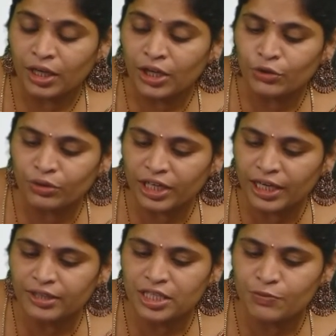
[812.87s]
To delete
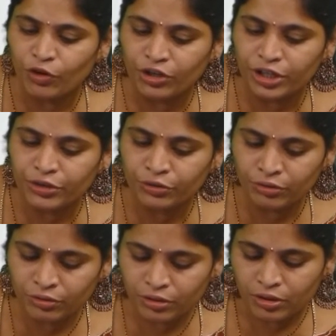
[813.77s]
this 42,
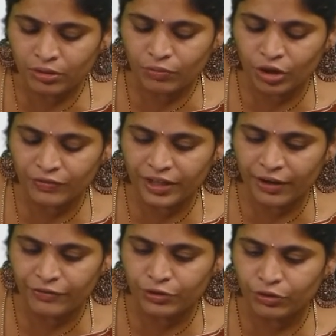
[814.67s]
what we have
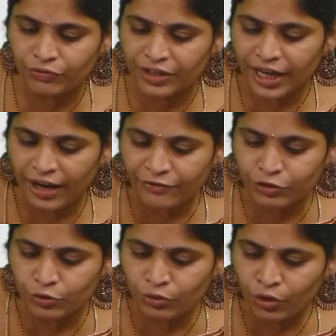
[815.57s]
to do? We have to
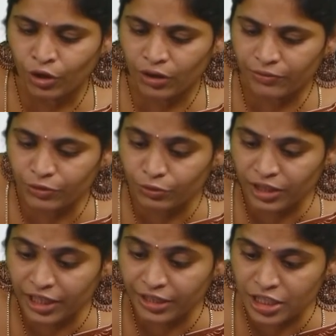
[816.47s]

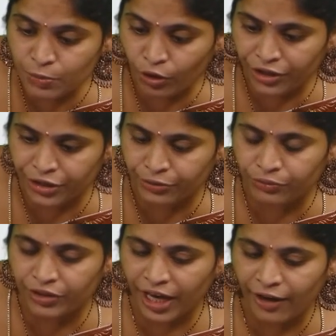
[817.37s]
delete this 42. We
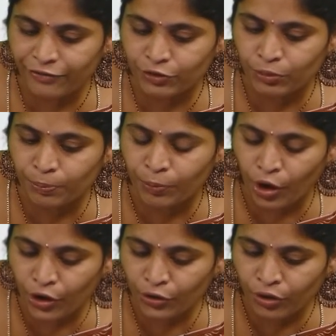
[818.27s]
have to
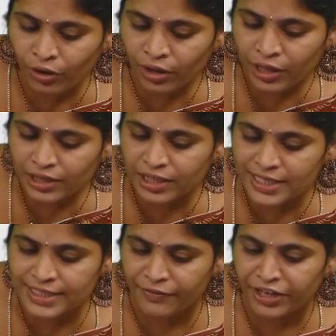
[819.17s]
borrow this
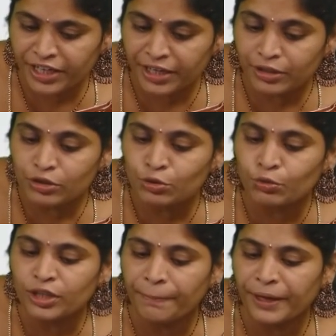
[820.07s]
17 through
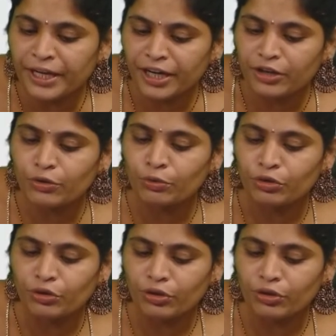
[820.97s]
the parent root node.